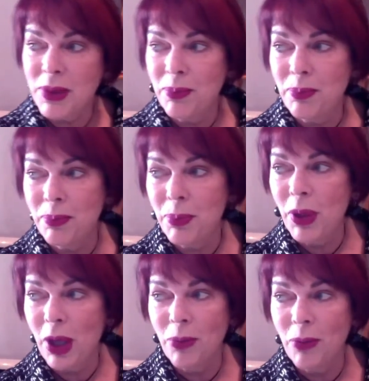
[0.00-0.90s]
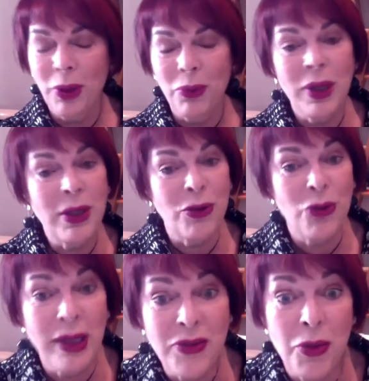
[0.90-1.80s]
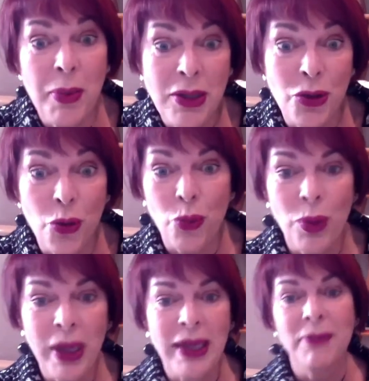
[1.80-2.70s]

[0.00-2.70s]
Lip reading: But boy, oh boy, what a transformation already.